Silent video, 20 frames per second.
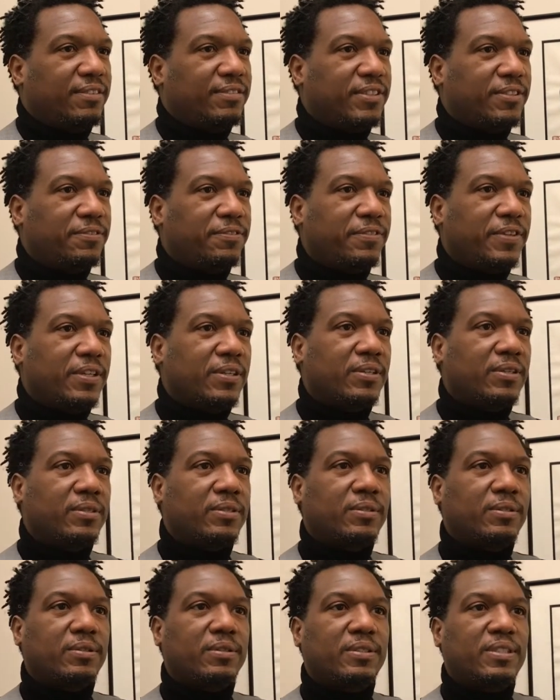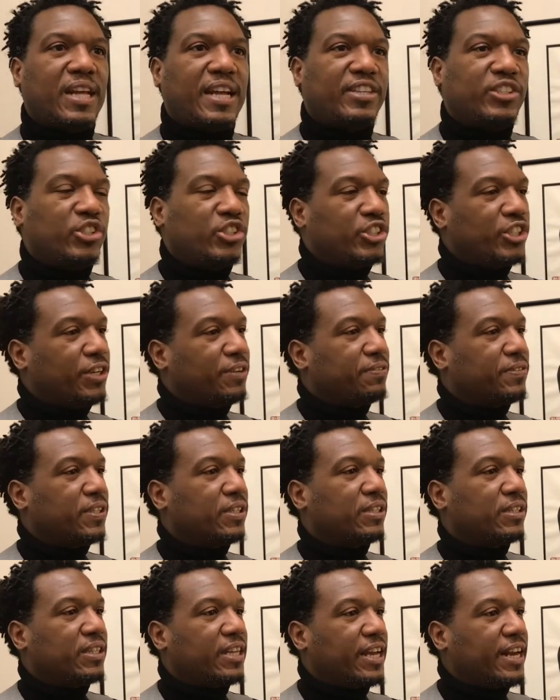to feel that shift
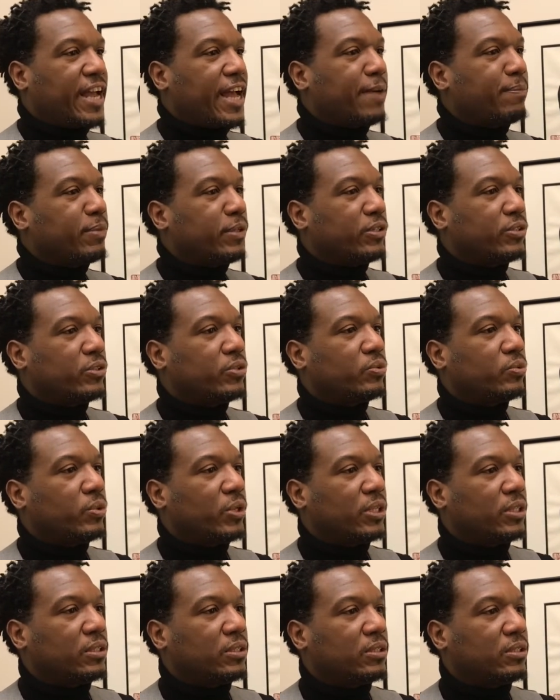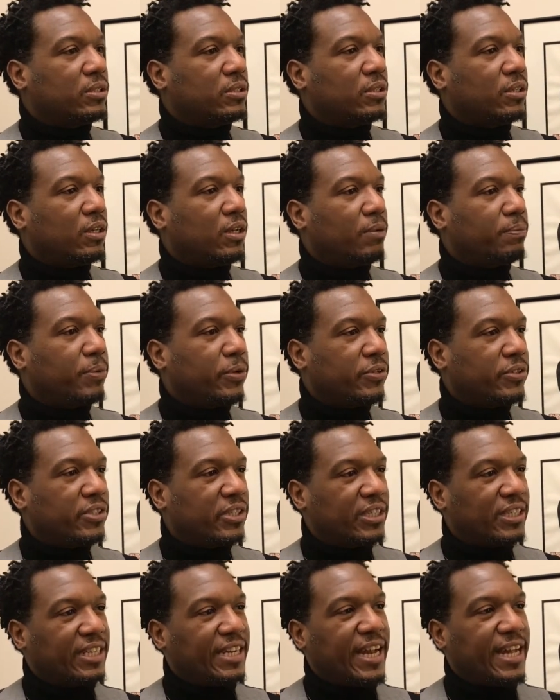that happens when a
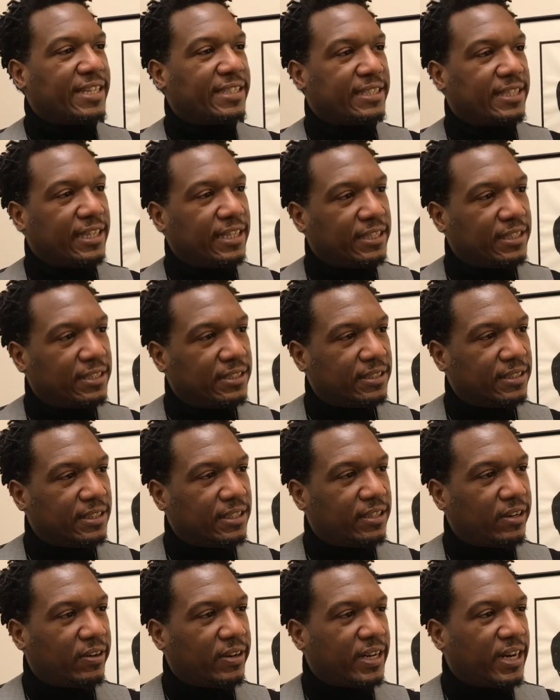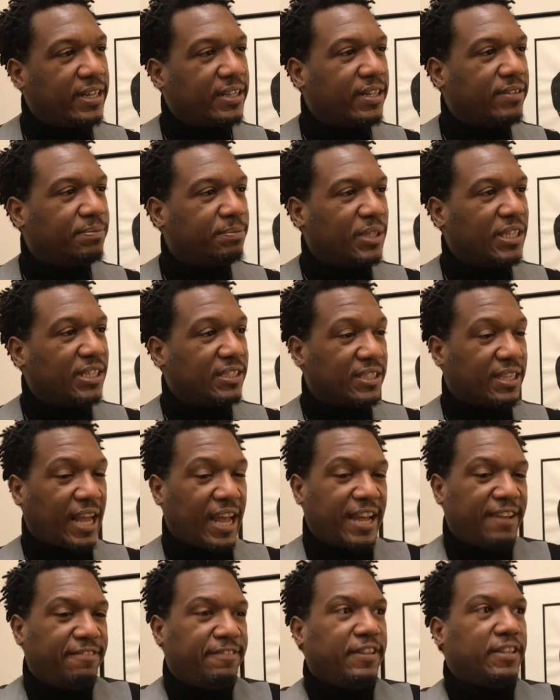person gets it. You know, and I love because
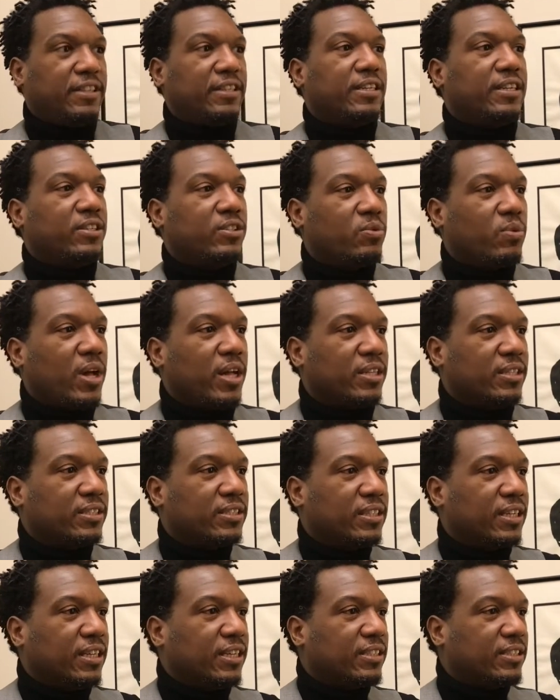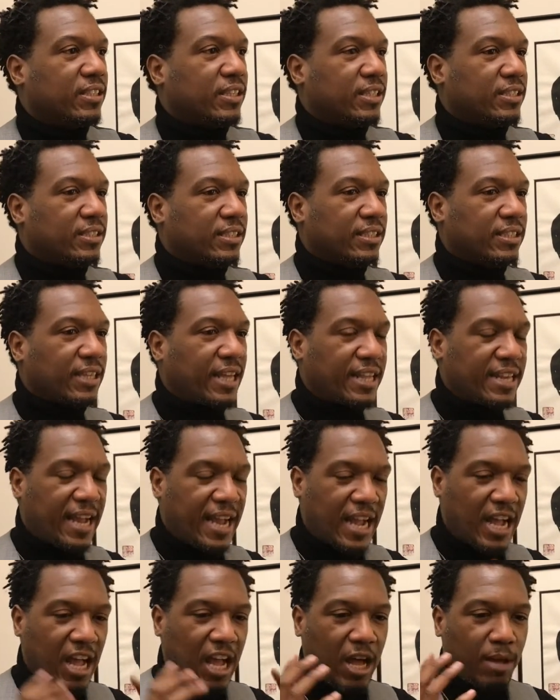I feel it as well. It's like it's that
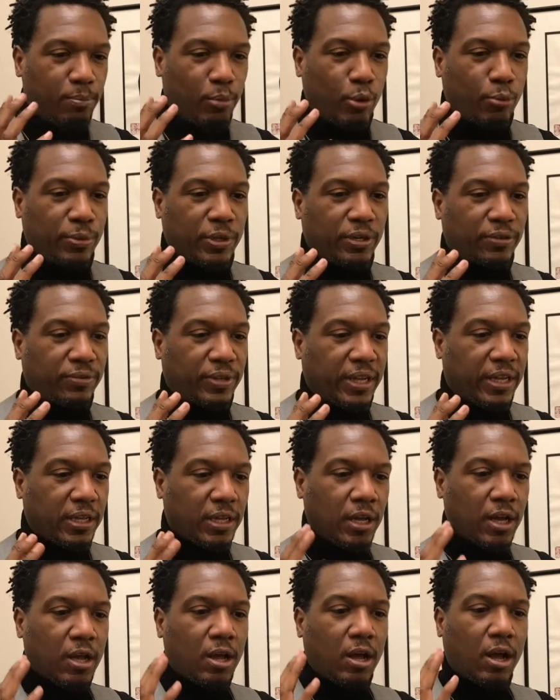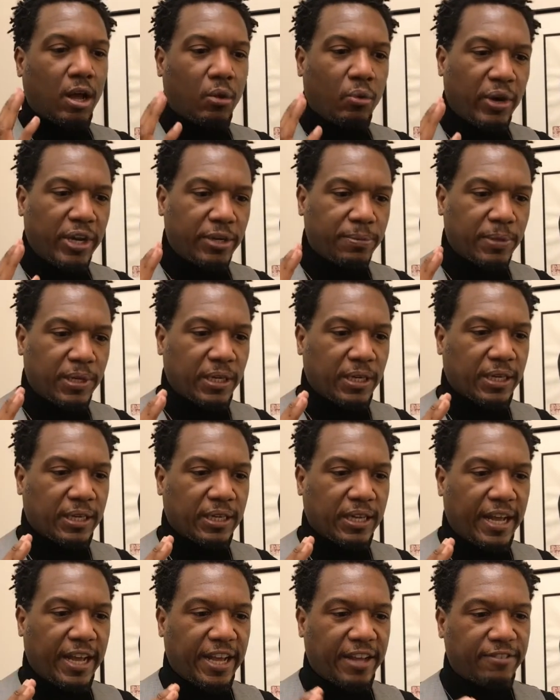aha moment of like, oh wait a minute,
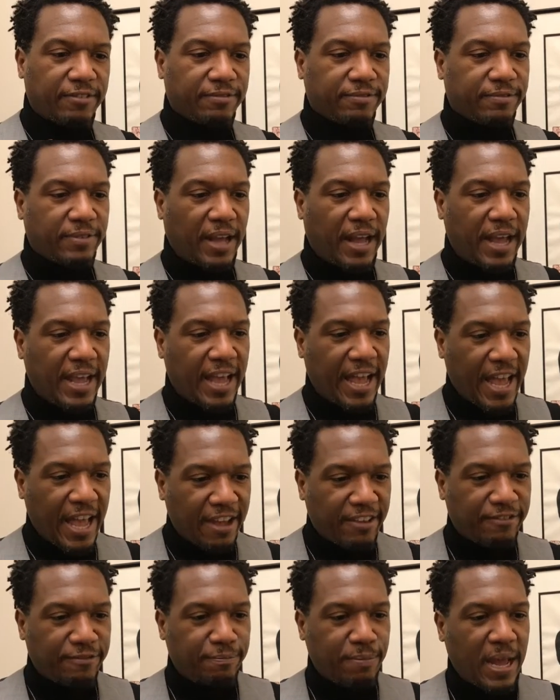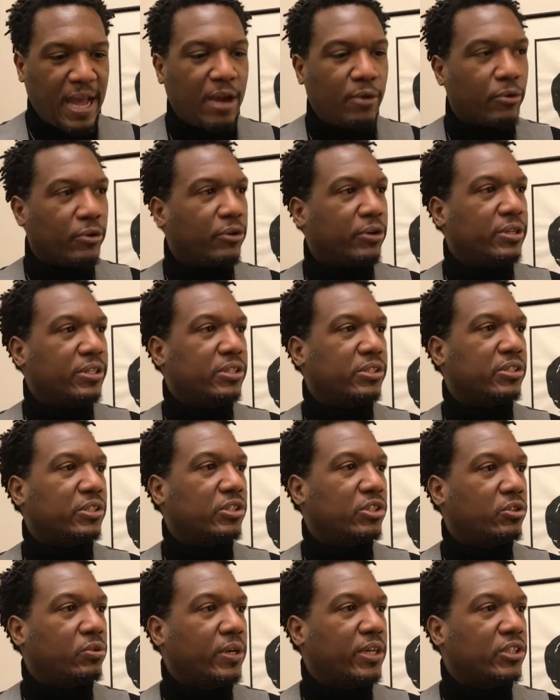I have power in this
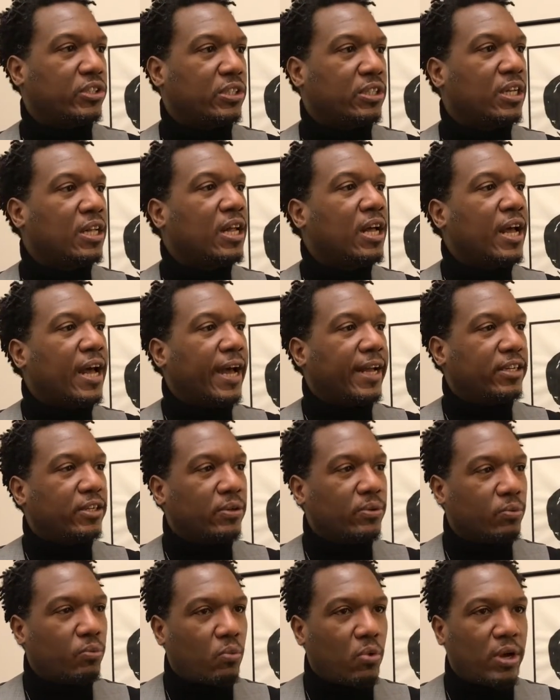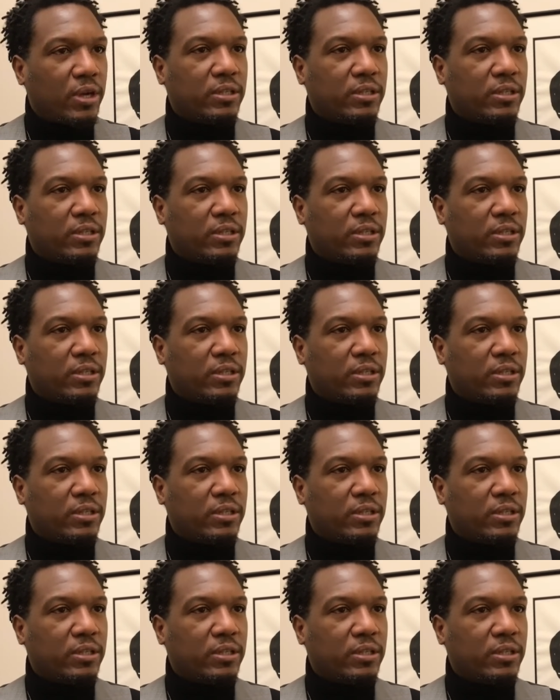situation. I don't